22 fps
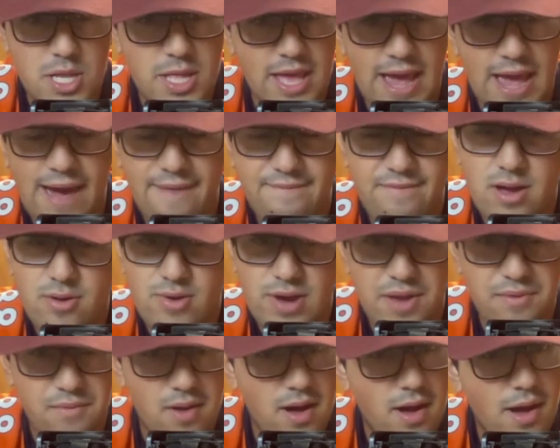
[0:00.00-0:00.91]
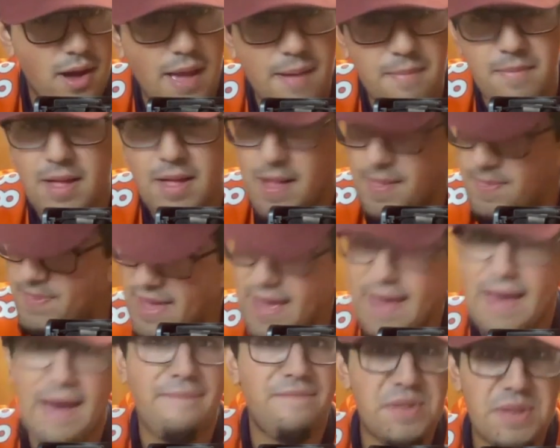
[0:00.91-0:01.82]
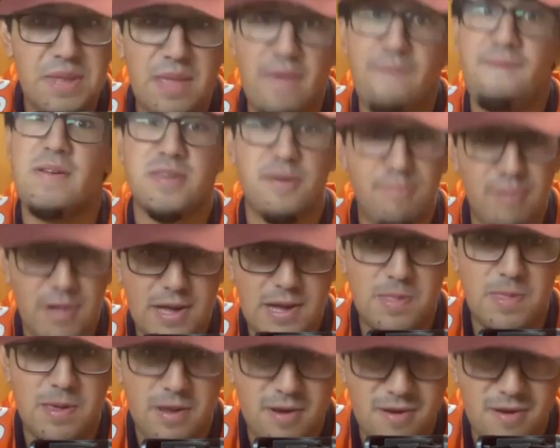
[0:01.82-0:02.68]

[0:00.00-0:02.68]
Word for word: They have that great run game. They have the defensive player of the